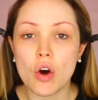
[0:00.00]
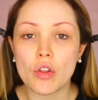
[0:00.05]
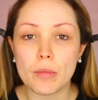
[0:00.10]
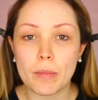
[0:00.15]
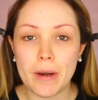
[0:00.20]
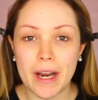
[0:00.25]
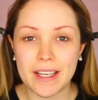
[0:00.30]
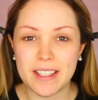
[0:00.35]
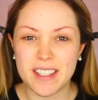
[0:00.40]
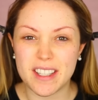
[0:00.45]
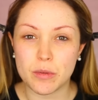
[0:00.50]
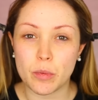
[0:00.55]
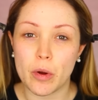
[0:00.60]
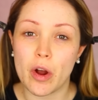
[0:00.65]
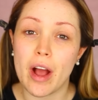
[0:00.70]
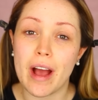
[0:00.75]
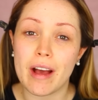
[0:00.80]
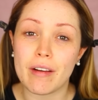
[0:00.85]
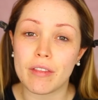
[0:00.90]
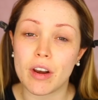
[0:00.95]
on the places
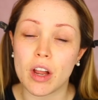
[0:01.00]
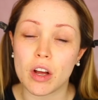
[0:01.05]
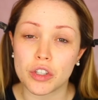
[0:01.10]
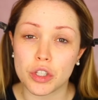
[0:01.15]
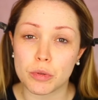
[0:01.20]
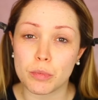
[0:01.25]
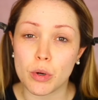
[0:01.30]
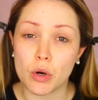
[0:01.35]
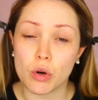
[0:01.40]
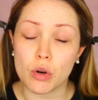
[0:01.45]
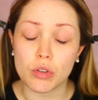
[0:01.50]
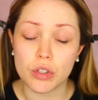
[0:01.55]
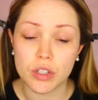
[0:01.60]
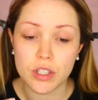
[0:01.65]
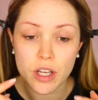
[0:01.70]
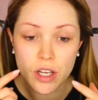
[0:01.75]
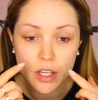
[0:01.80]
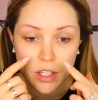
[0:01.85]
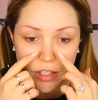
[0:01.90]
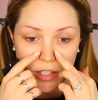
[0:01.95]
where I have larger
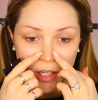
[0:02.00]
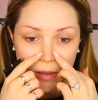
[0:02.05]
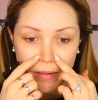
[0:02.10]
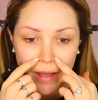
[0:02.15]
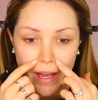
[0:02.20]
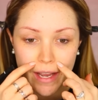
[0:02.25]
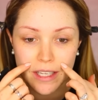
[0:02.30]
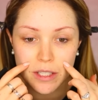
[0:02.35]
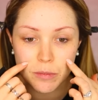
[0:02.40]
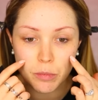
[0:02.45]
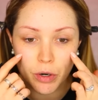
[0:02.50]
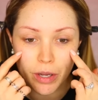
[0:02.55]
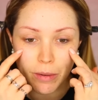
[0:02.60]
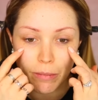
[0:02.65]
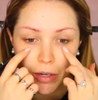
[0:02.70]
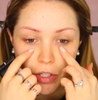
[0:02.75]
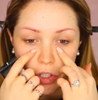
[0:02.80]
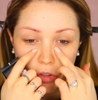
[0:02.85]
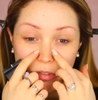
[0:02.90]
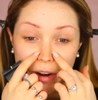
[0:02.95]
pores. So that is
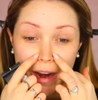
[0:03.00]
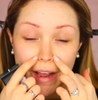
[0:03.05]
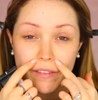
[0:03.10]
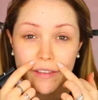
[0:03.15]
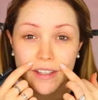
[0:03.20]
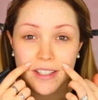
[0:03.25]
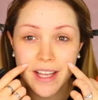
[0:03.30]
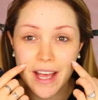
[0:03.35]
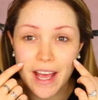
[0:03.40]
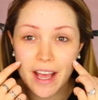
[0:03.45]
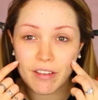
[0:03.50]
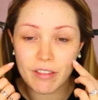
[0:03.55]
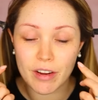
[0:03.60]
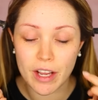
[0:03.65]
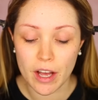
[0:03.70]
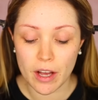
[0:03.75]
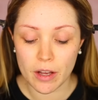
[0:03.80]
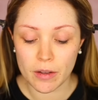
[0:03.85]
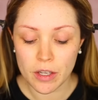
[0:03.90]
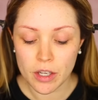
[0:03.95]
pretty much around this
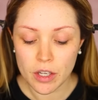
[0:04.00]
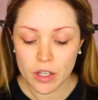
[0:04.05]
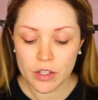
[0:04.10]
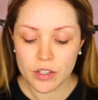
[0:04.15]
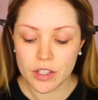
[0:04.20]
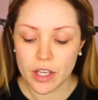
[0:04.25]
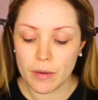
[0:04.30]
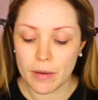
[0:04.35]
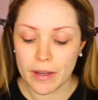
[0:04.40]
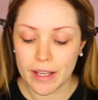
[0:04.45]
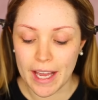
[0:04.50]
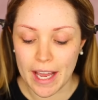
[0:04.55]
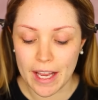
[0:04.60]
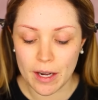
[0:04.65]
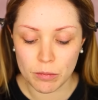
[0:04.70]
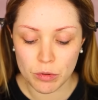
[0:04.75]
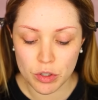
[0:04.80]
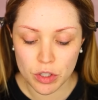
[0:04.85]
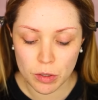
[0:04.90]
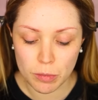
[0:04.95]
area. So
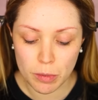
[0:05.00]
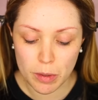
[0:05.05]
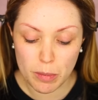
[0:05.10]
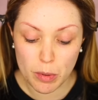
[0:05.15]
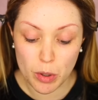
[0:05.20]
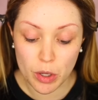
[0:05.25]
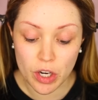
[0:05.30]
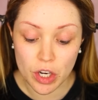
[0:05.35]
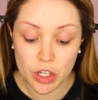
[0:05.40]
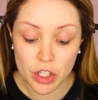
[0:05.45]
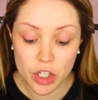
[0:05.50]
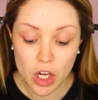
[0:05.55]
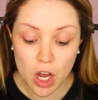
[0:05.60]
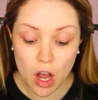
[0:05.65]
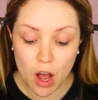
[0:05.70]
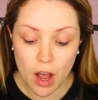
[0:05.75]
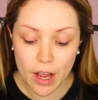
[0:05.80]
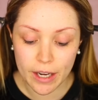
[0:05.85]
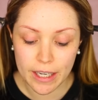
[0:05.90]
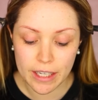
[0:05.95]
again I'm just going to be putting a
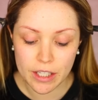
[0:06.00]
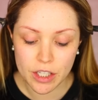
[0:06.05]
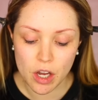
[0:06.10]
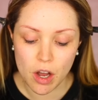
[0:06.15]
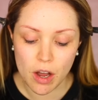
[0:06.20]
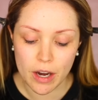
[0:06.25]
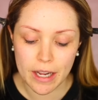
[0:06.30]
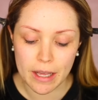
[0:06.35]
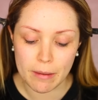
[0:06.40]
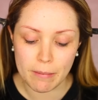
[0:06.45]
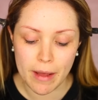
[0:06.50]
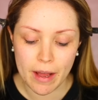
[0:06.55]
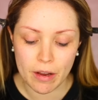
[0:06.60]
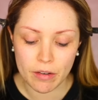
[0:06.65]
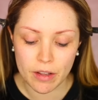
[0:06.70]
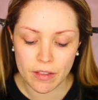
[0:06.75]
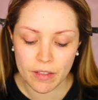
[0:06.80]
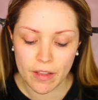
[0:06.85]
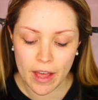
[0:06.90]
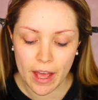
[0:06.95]
tiny tiny
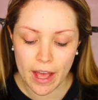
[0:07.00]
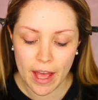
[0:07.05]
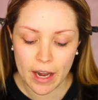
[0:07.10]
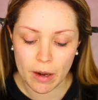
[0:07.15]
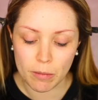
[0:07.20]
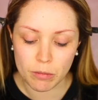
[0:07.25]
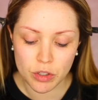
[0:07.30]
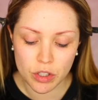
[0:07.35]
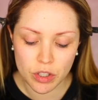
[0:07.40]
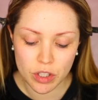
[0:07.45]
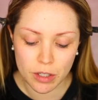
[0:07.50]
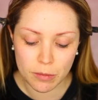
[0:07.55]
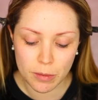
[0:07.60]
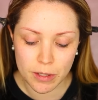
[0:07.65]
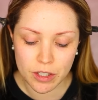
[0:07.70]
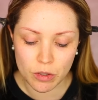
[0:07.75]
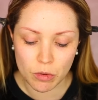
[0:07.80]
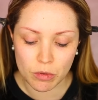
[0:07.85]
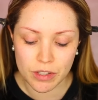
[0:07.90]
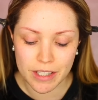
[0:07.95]
amount in there and I'm just going
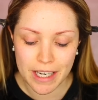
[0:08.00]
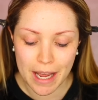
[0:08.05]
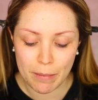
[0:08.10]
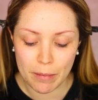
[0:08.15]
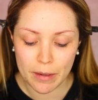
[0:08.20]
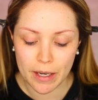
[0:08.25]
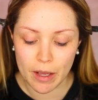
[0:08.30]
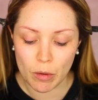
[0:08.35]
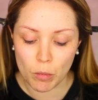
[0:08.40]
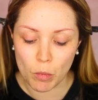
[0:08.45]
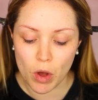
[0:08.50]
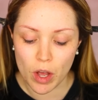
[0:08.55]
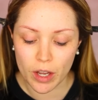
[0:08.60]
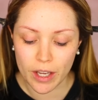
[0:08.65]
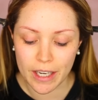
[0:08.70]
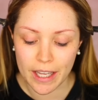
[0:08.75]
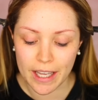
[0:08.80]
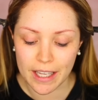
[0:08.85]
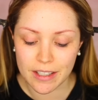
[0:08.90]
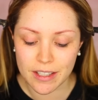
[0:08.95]
to be sort of dabbing it and
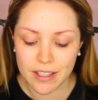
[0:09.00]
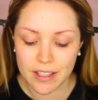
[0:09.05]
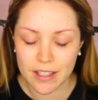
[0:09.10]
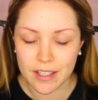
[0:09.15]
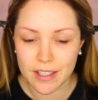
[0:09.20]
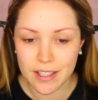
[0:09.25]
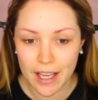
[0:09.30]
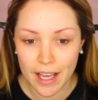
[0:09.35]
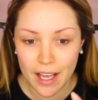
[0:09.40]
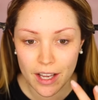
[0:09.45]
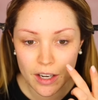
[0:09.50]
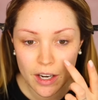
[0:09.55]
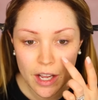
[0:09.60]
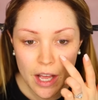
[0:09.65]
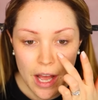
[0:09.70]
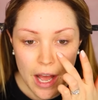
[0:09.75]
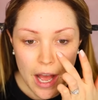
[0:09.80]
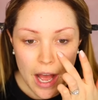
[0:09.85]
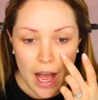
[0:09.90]
working it into the skin.